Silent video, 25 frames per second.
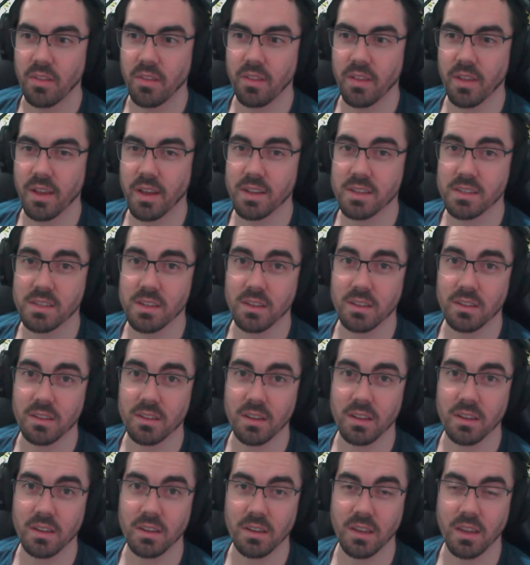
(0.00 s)
That's
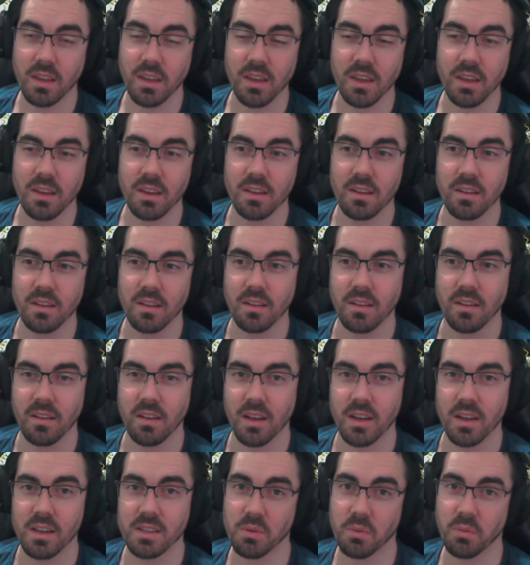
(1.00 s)
unlucky.
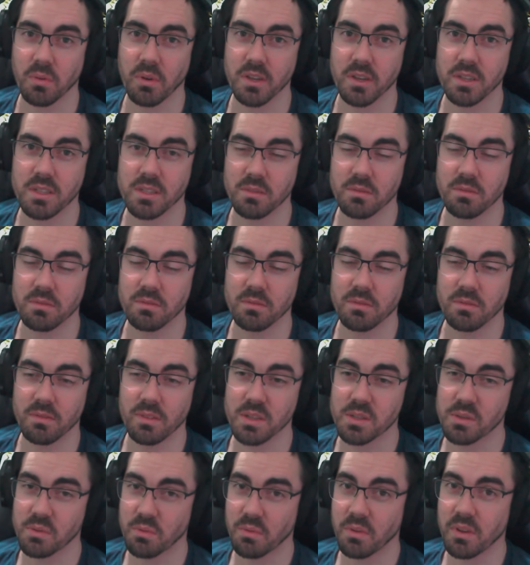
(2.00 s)
That's a waste of
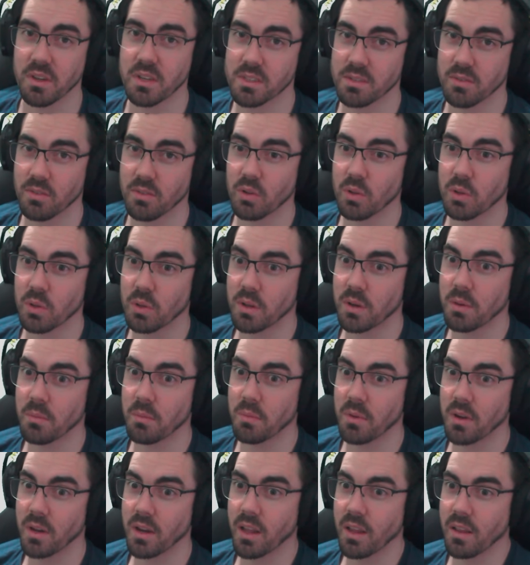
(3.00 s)
that's a waste of a lot of
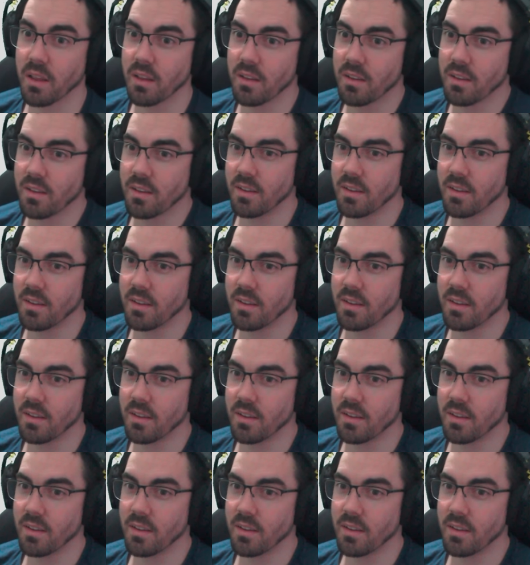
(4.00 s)
money.